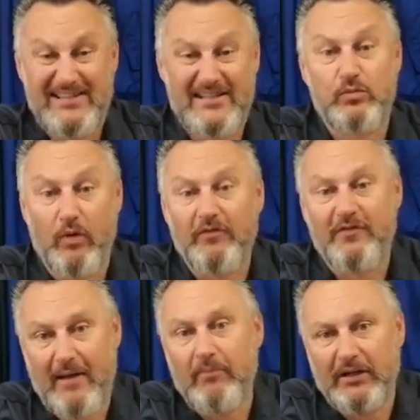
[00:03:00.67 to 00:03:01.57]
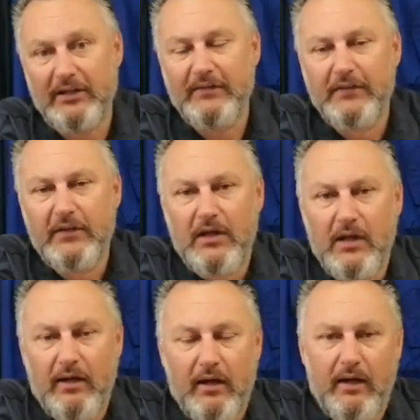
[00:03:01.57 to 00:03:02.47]
unless it's one family.
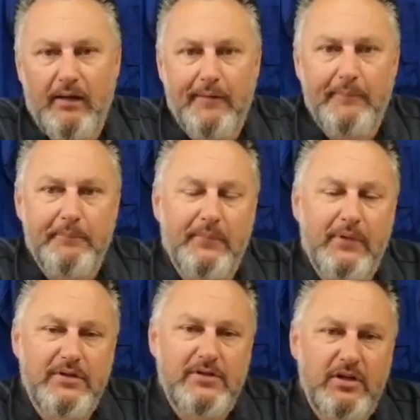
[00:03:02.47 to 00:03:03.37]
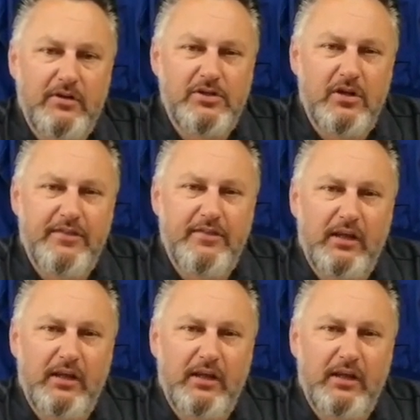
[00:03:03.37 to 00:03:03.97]
Um, so I